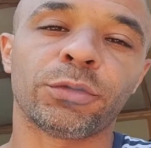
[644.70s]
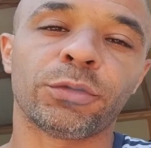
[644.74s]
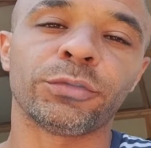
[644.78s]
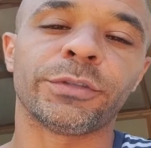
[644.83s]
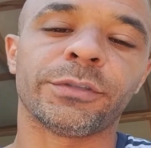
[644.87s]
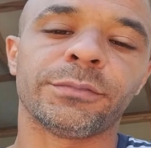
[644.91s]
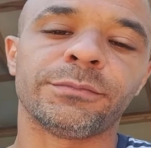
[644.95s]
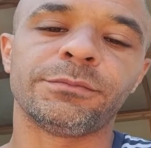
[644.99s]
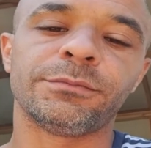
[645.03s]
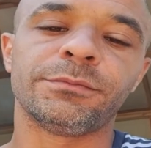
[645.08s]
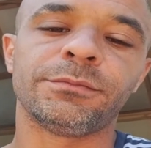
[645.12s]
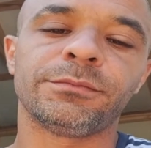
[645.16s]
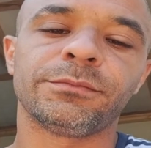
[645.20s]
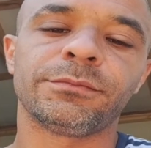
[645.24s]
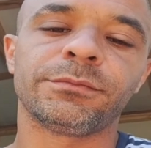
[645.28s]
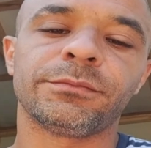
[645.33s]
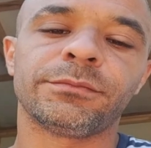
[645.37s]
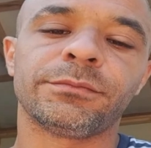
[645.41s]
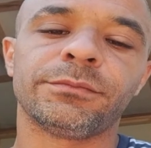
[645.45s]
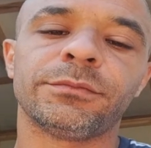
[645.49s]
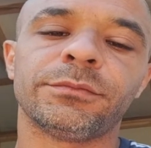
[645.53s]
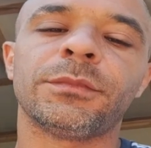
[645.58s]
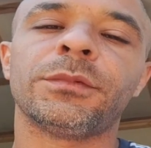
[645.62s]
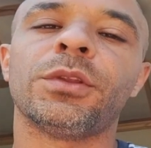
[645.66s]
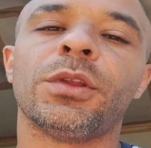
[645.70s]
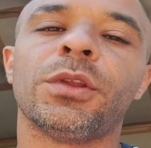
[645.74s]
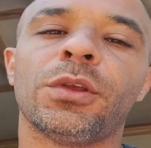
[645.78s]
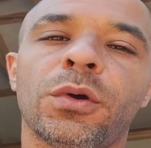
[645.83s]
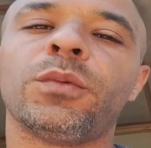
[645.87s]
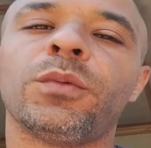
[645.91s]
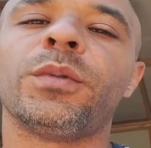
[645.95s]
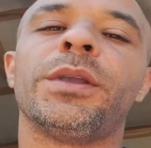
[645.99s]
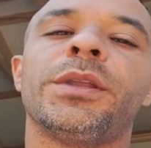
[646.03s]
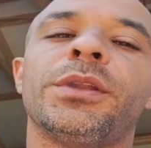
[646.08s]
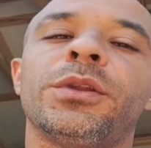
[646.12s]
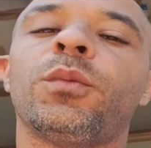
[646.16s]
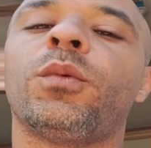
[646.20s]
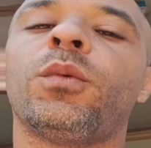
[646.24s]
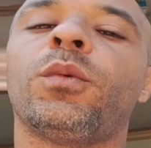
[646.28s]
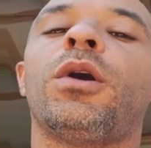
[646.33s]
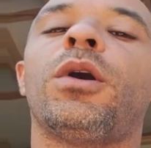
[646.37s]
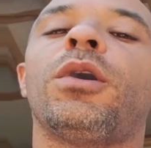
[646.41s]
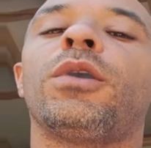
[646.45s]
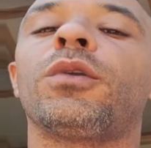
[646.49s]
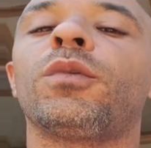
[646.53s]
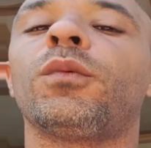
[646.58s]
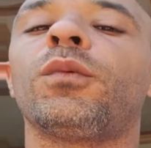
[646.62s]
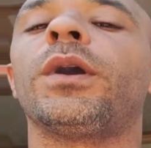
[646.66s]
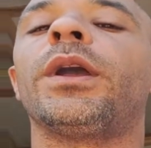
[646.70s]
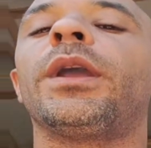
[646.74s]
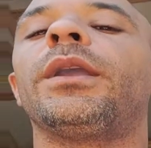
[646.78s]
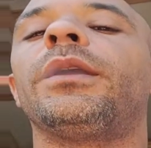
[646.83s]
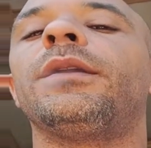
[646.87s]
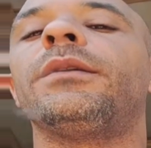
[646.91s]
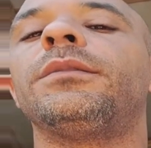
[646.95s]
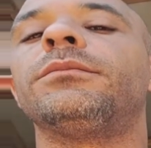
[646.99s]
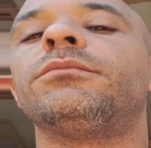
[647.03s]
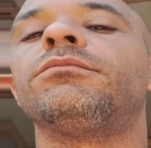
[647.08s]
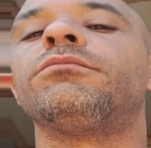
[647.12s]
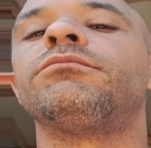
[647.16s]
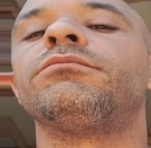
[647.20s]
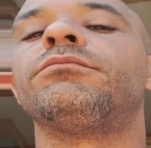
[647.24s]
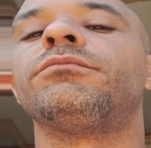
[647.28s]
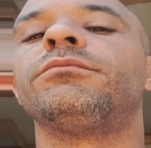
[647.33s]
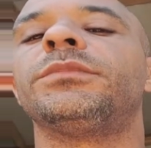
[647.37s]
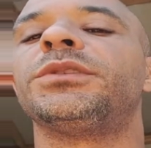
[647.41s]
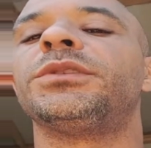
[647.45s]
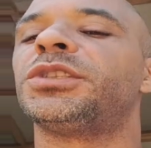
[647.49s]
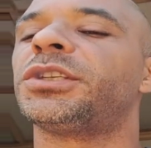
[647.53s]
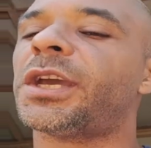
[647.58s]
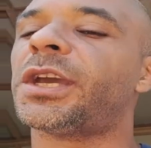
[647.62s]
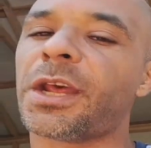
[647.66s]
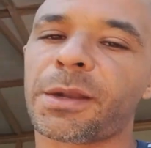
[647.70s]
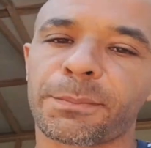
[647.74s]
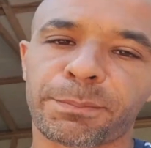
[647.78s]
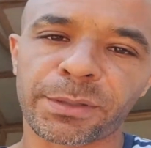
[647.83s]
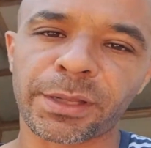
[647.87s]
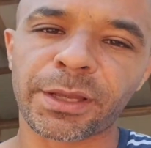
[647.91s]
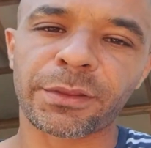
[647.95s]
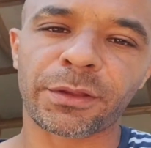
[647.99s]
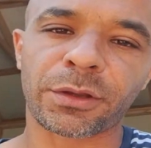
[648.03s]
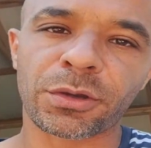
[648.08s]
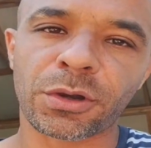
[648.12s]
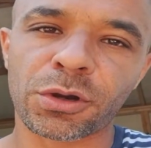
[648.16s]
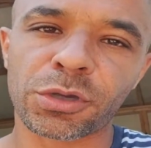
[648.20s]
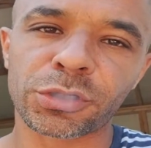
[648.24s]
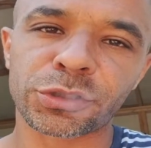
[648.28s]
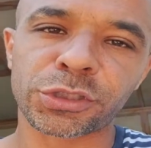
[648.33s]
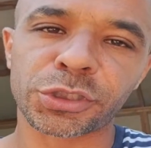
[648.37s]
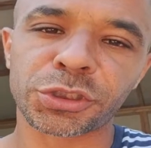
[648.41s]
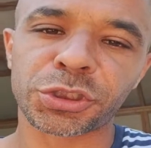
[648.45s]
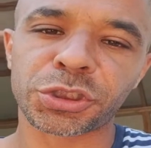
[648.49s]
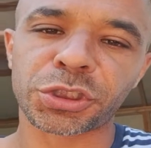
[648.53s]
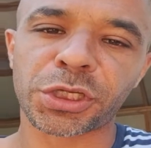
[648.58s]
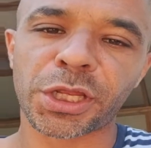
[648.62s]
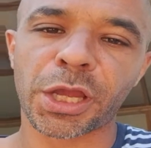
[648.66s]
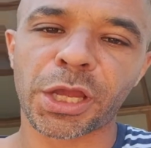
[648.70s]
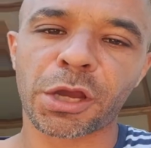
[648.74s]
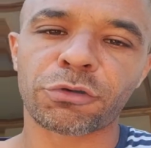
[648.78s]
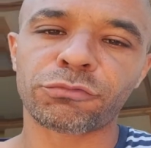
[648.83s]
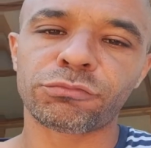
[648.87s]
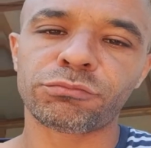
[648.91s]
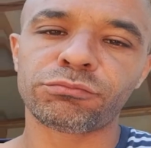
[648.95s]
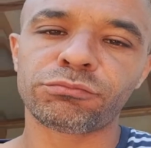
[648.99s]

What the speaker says: 'em, know when to walk away. But you got to play the cards that you dealt.